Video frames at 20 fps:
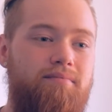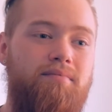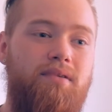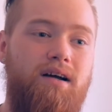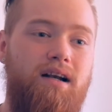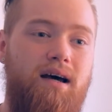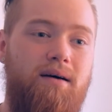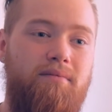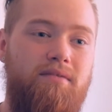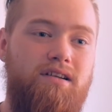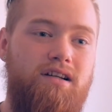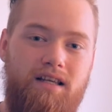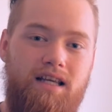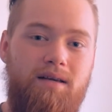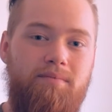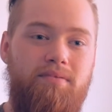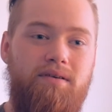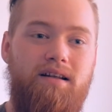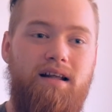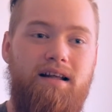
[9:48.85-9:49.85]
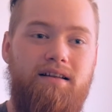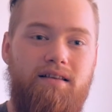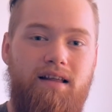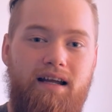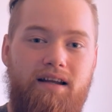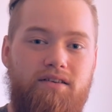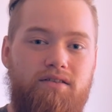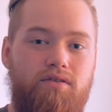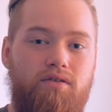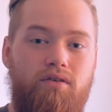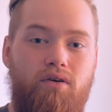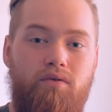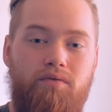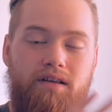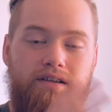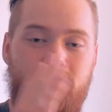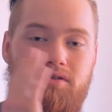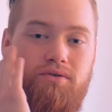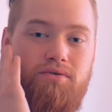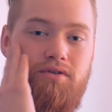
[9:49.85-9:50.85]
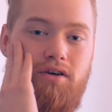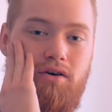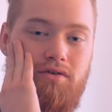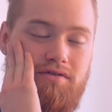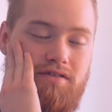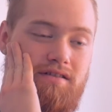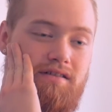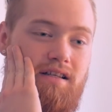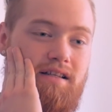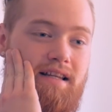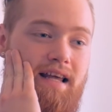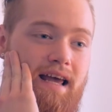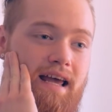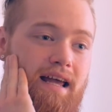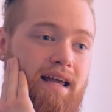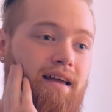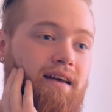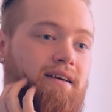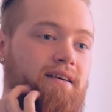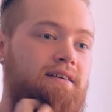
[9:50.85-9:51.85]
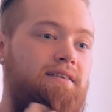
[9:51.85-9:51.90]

but I'm gonna keep it at like only 2 doses a day,